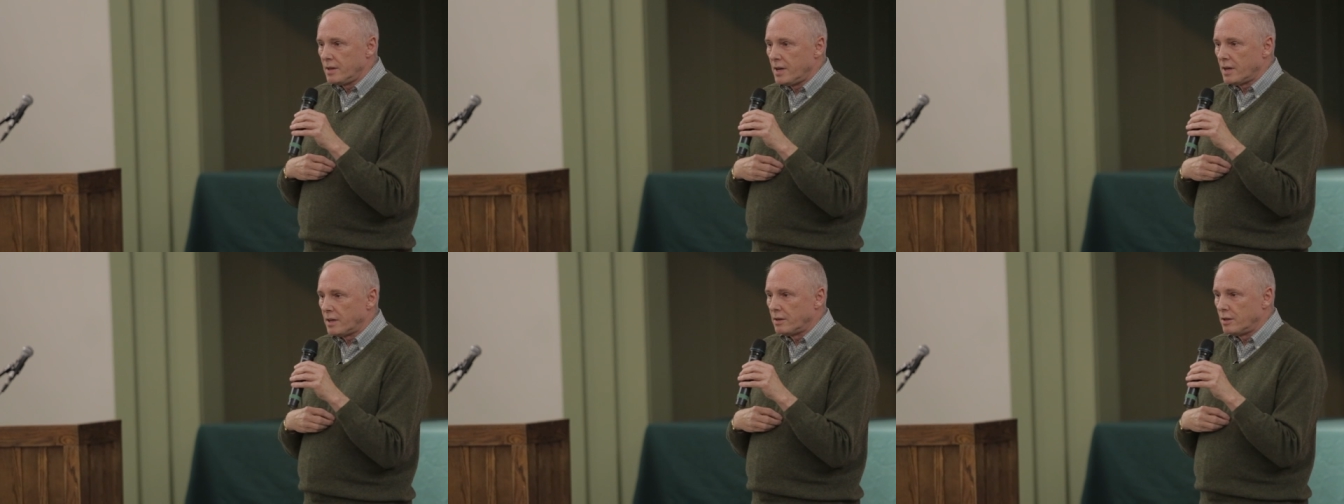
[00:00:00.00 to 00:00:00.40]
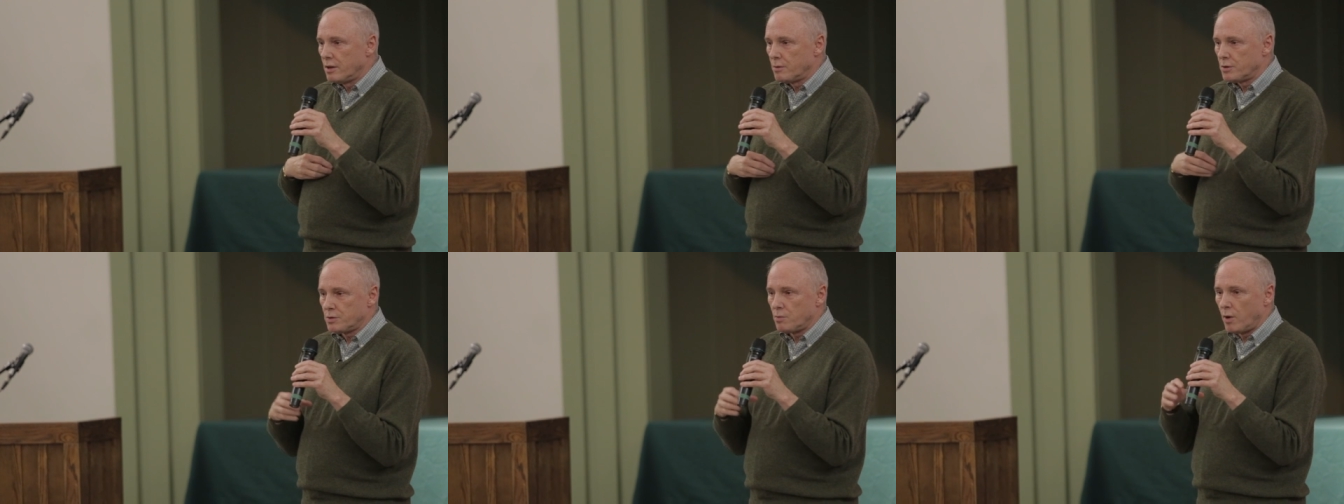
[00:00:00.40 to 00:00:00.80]
And
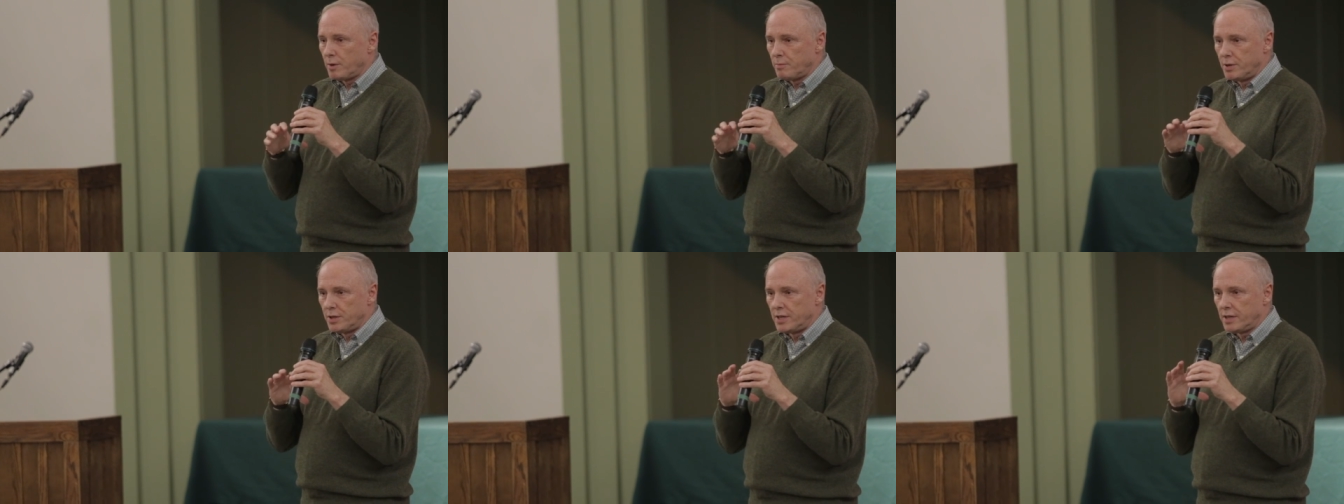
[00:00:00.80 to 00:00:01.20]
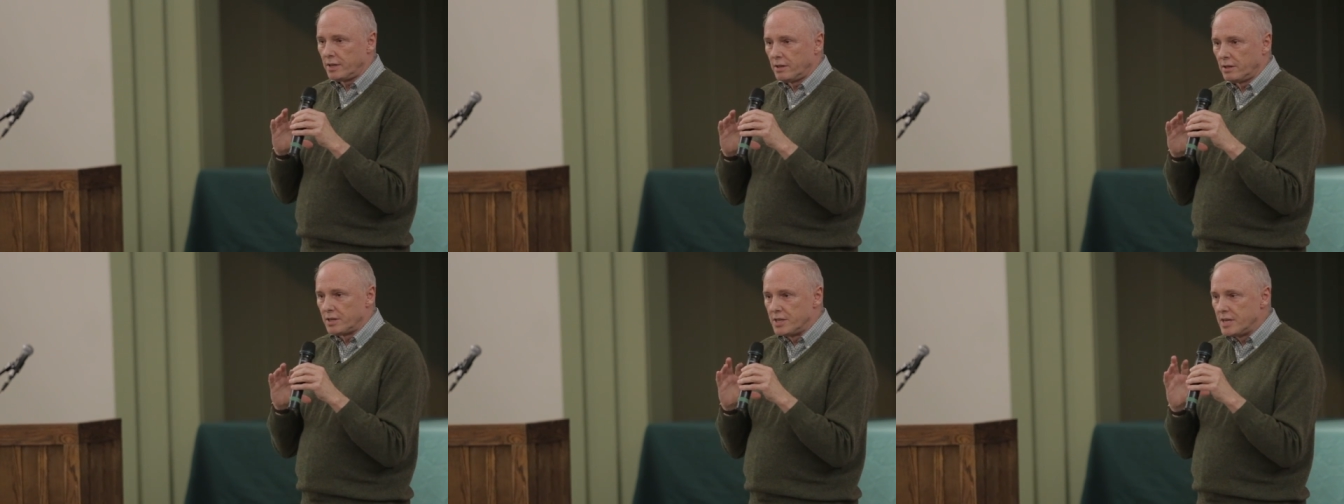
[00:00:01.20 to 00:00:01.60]
there was one
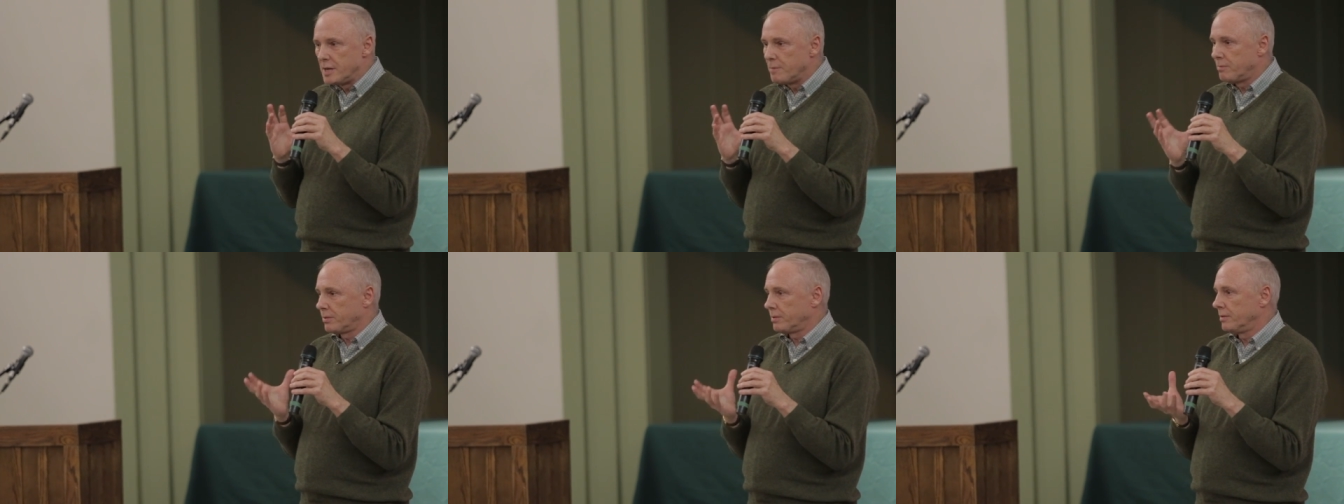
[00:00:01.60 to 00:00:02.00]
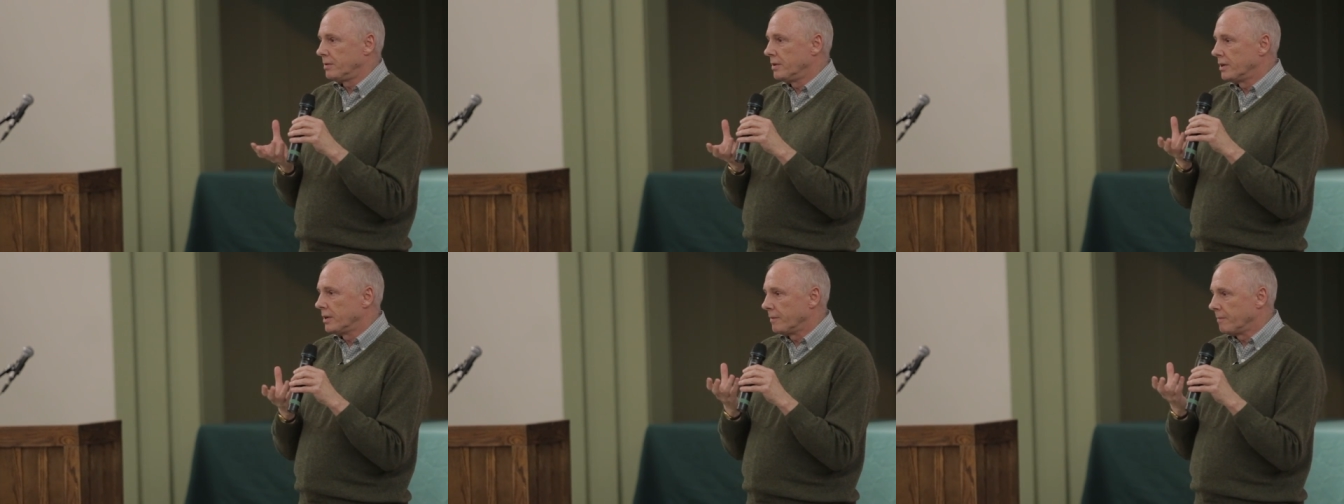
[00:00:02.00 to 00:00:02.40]
particularly deep,
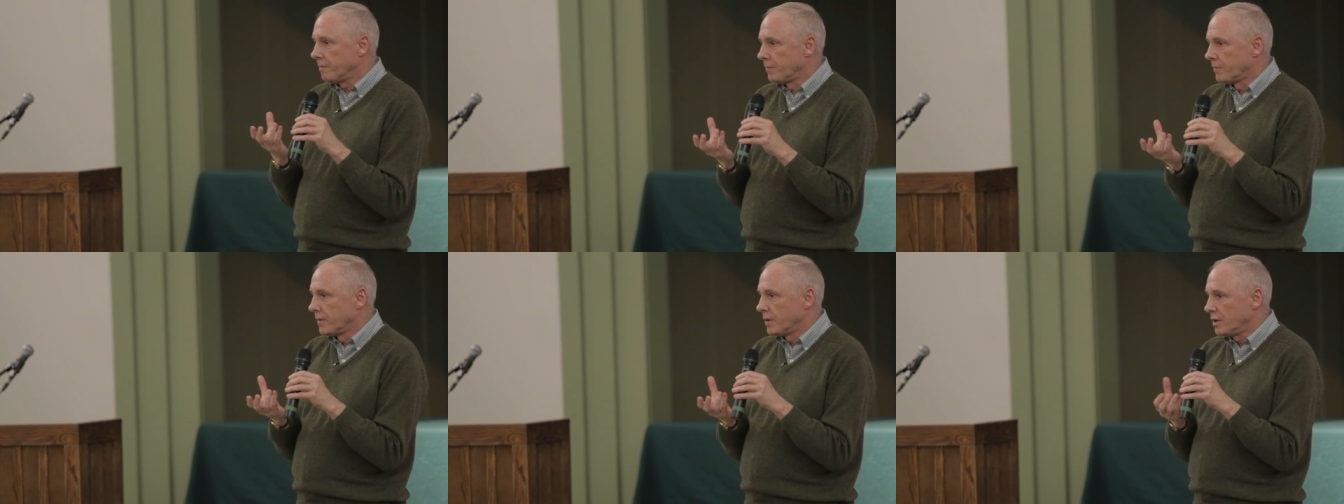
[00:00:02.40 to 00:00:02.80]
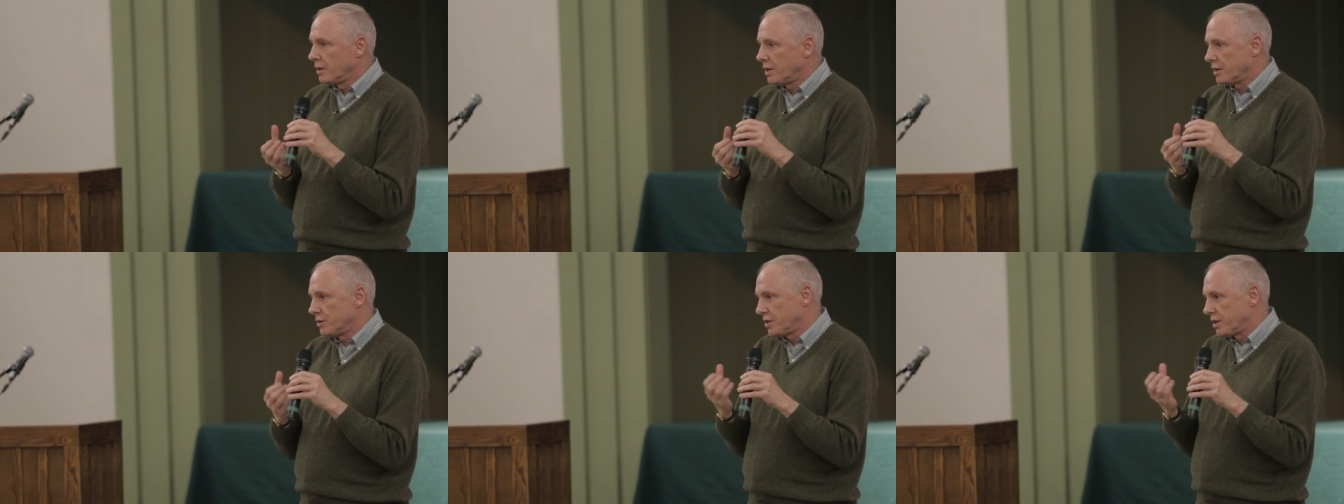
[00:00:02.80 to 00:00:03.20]
um,
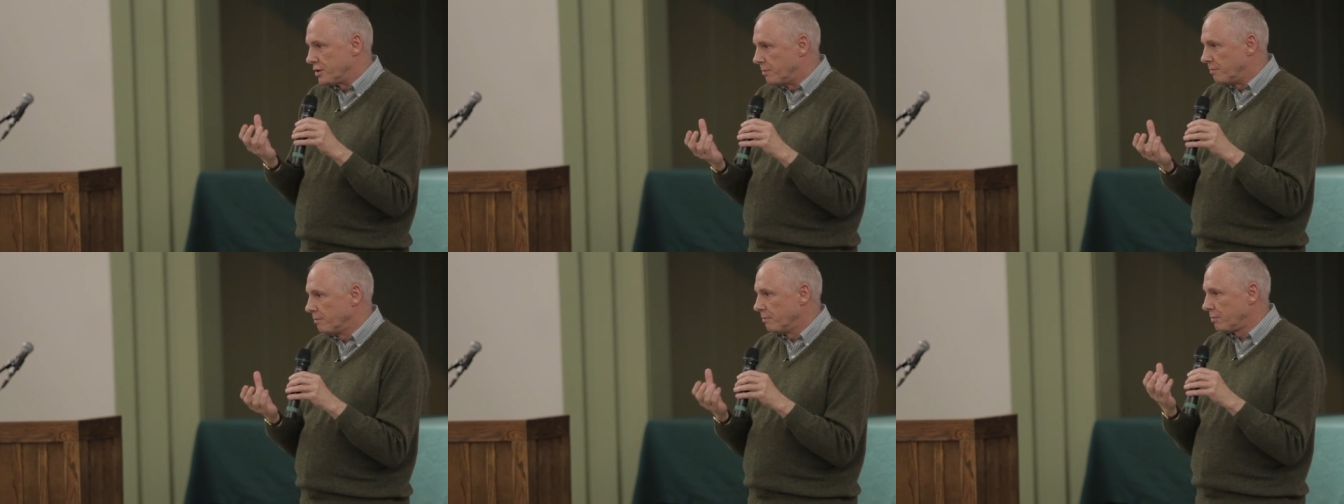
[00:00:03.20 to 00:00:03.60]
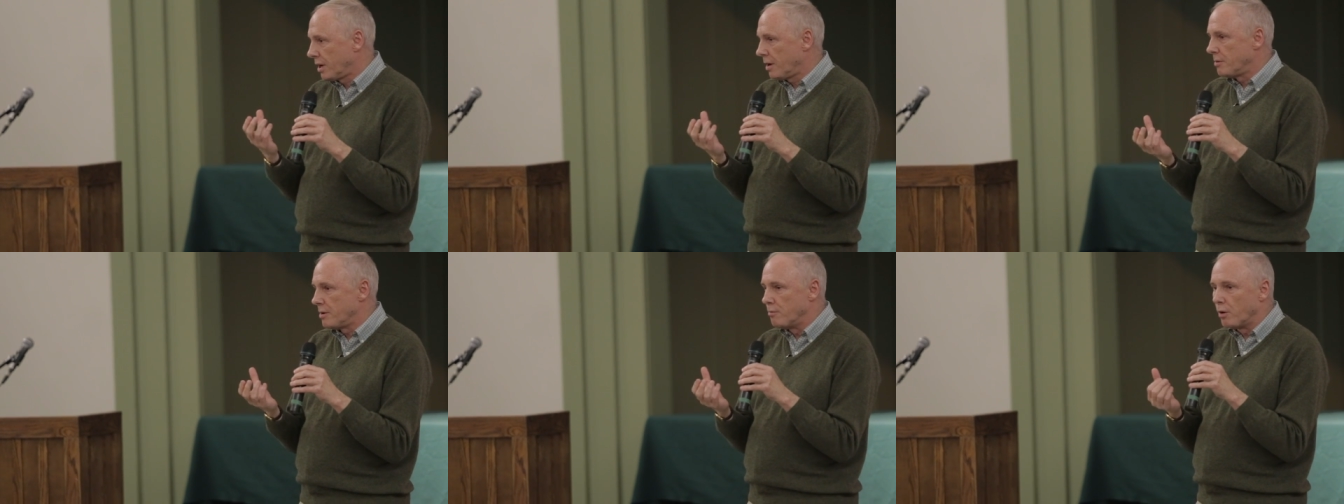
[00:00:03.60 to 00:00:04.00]
I say
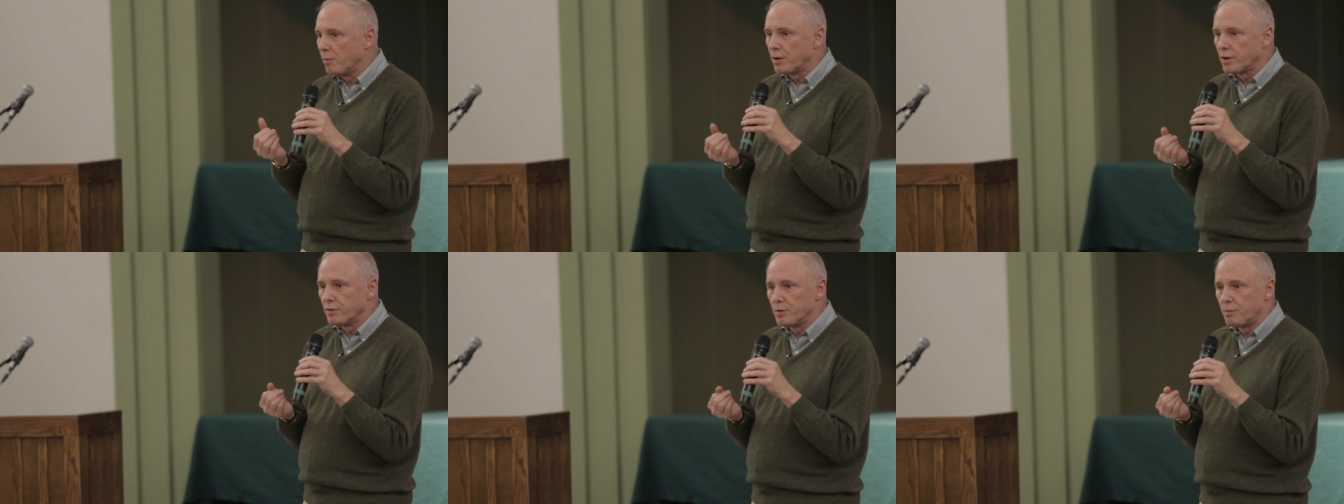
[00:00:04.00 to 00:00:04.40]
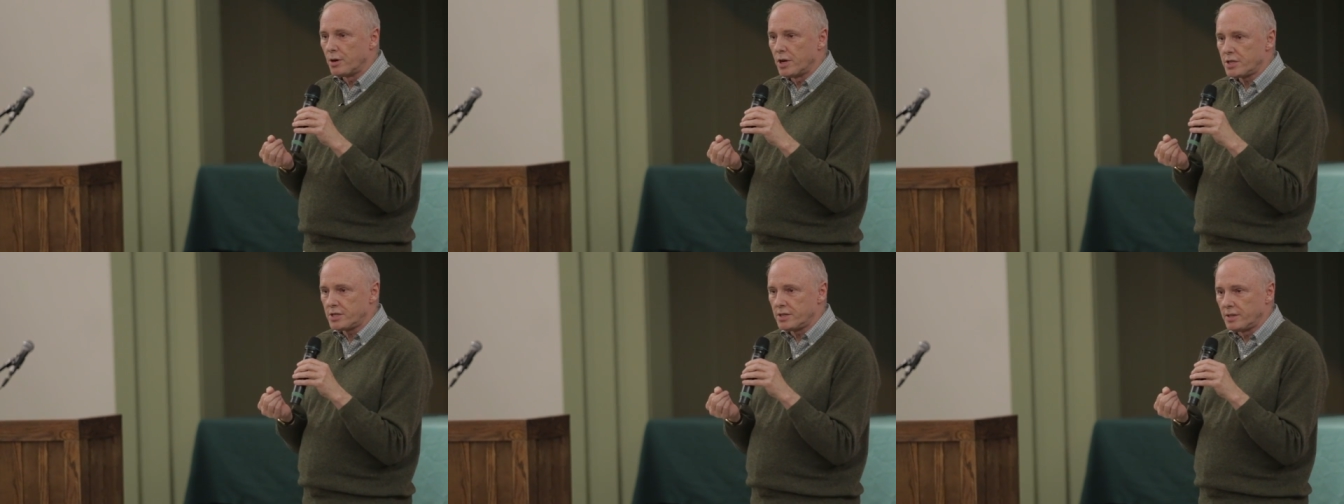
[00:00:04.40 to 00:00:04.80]
probably moment of
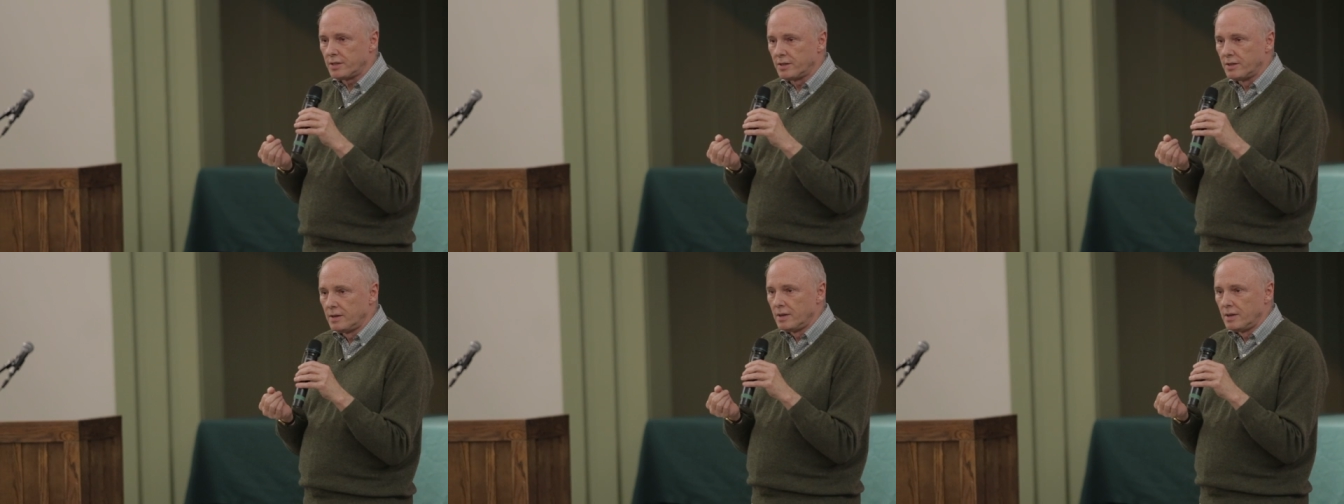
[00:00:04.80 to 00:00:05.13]
depression,